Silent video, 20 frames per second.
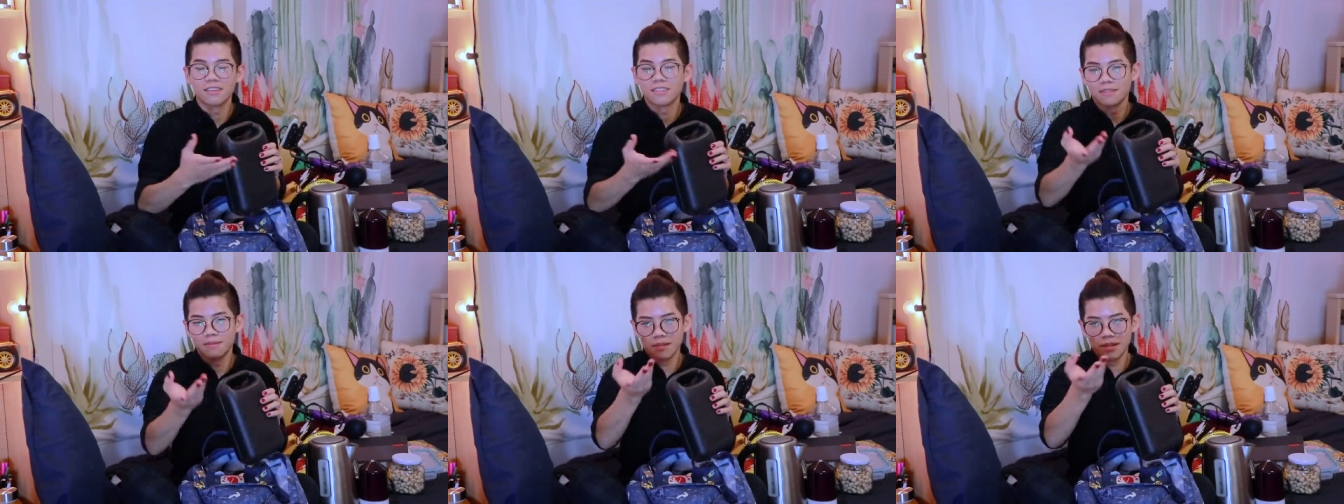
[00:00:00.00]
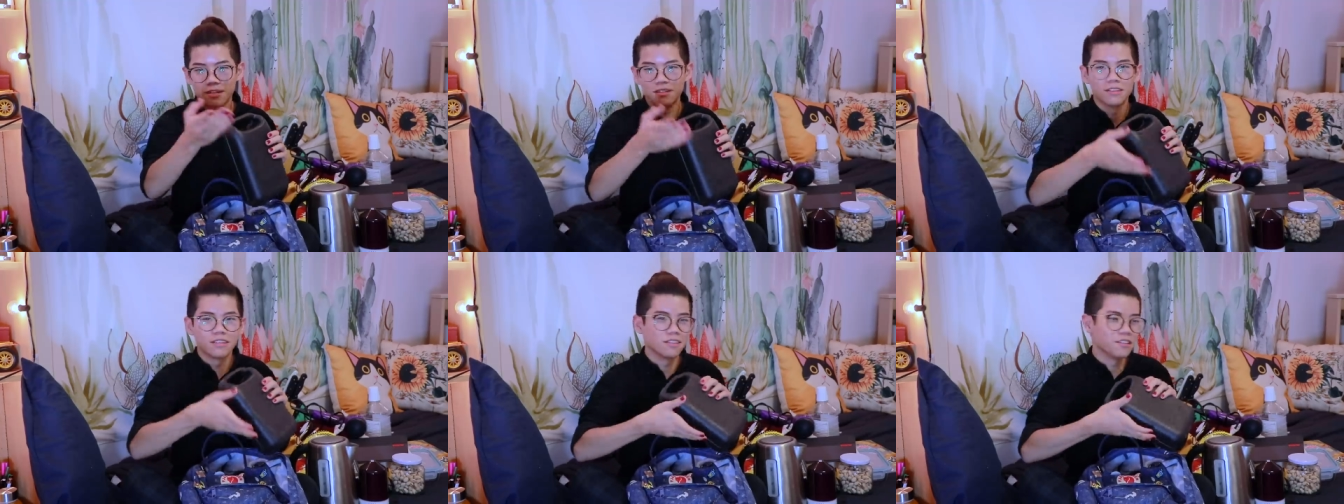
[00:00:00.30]
because I'm
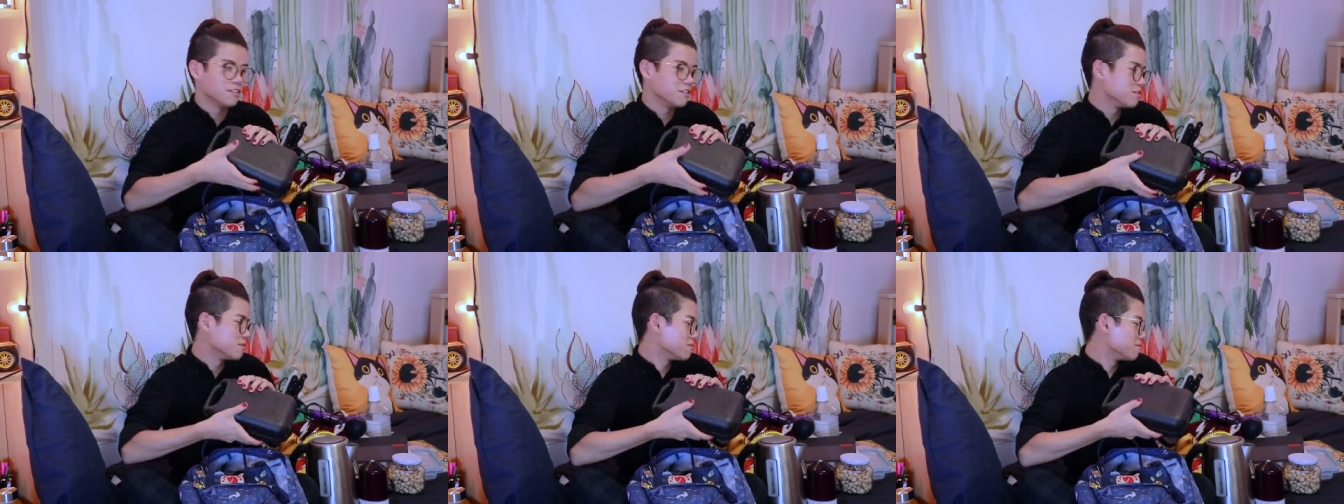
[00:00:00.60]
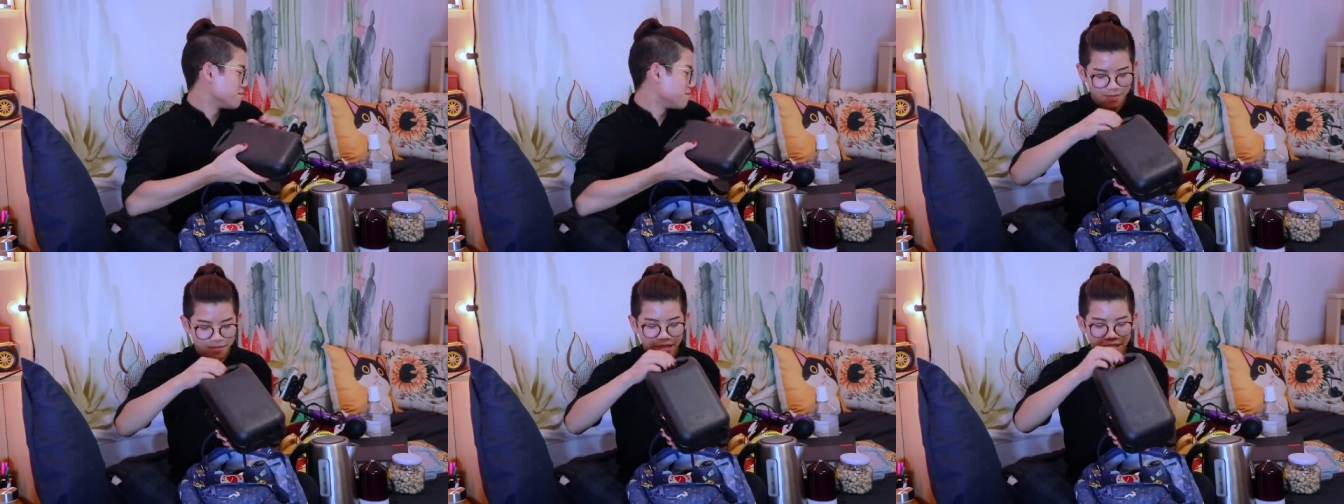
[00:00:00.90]
better than you.
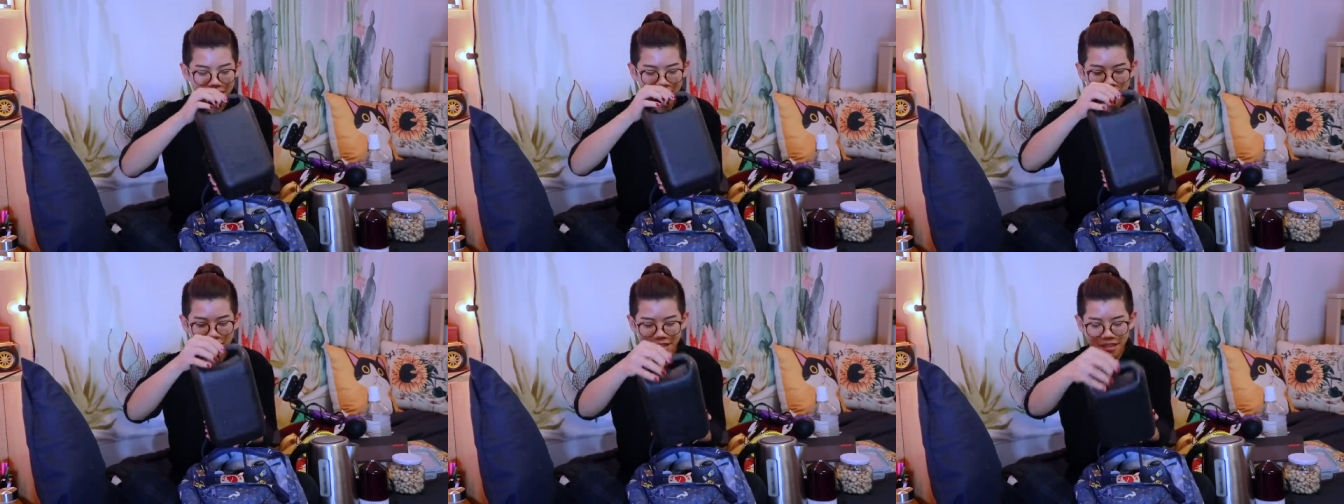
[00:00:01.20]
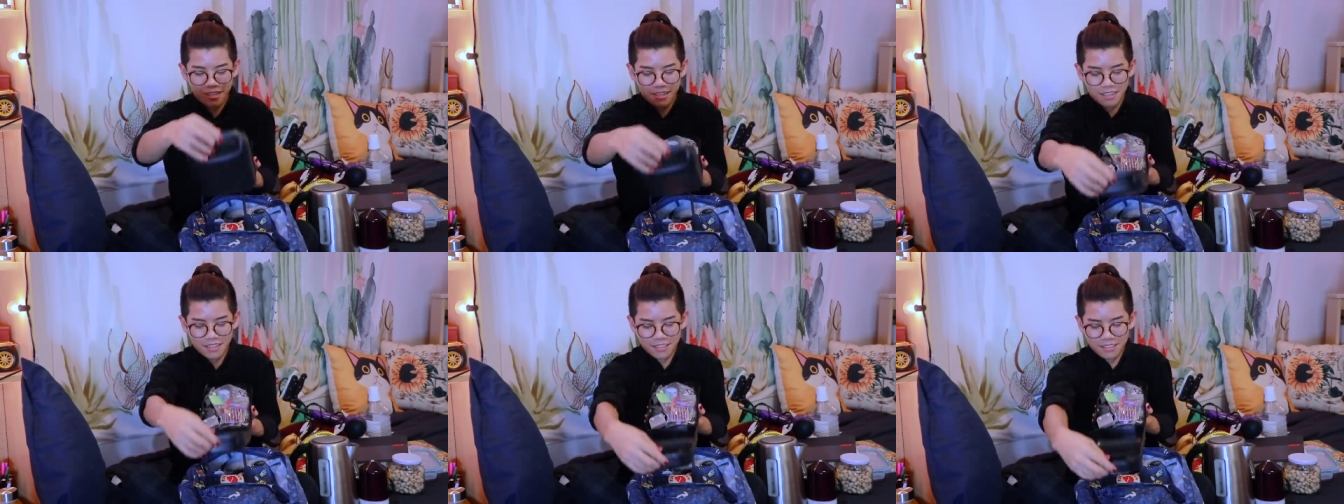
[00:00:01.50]
I'm not
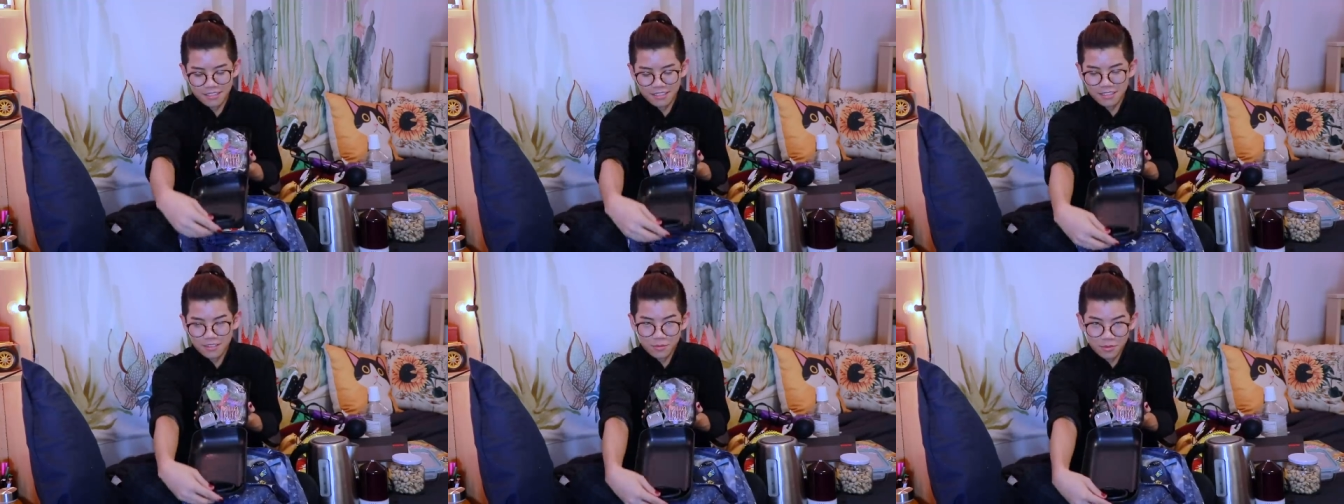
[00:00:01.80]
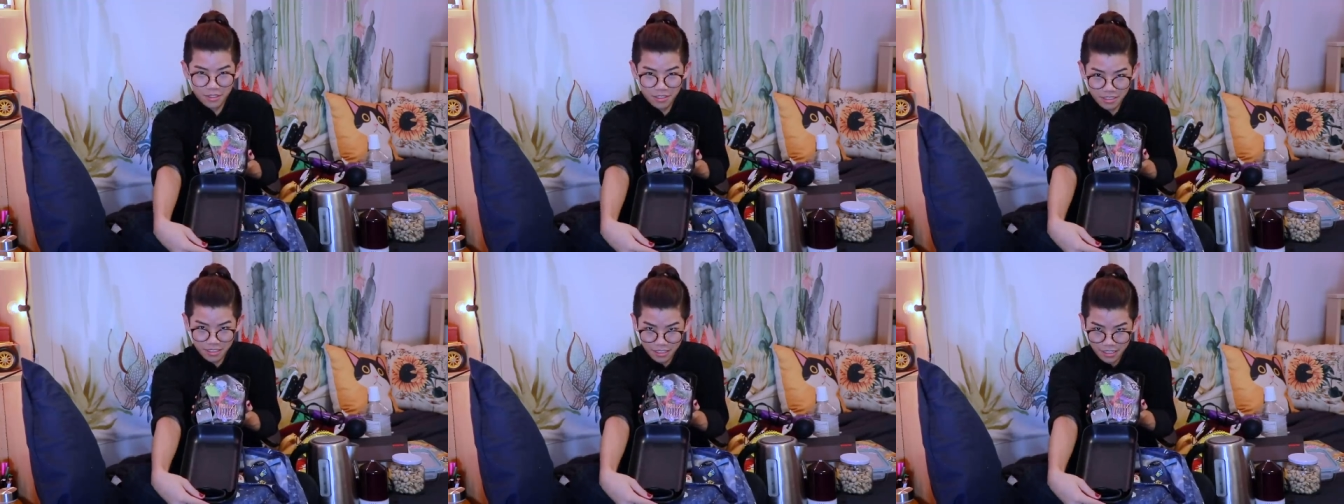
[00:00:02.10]
lying, guys, this
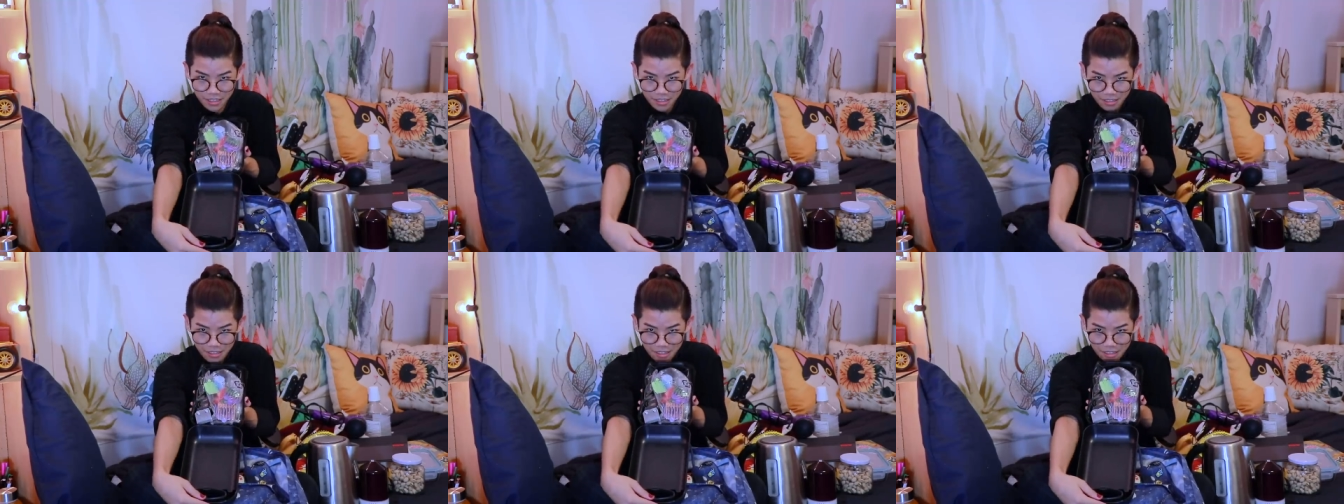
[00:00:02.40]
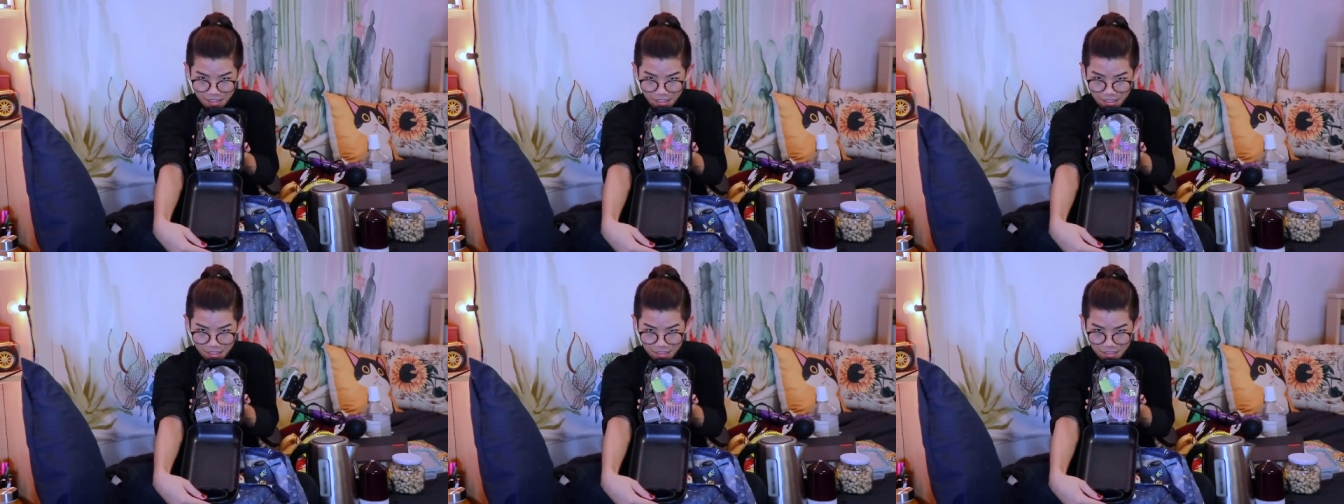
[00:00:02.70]
really is a
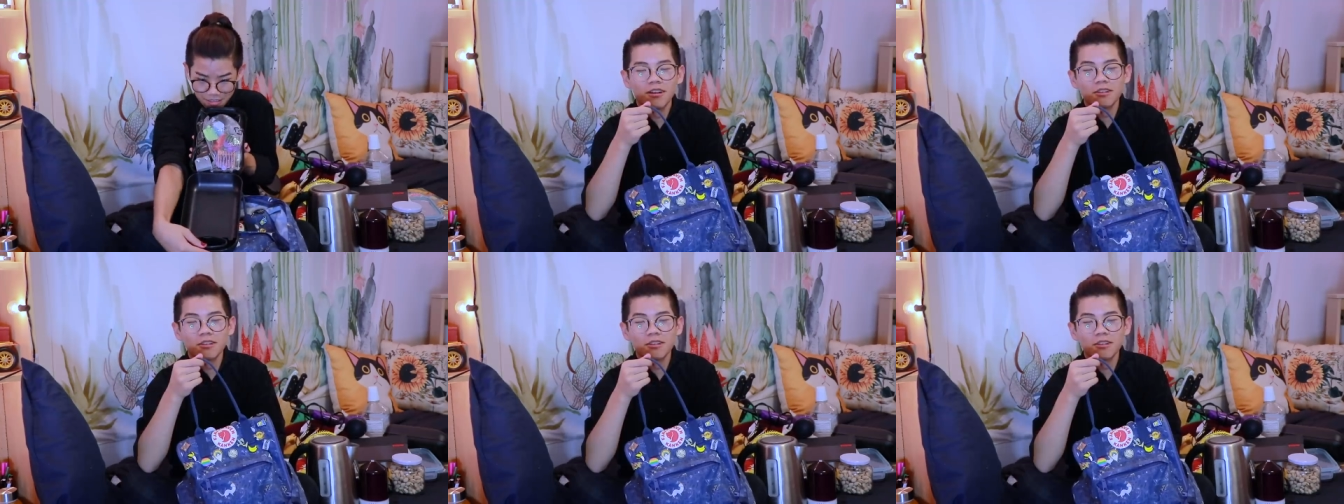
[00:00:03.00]
haircut kit.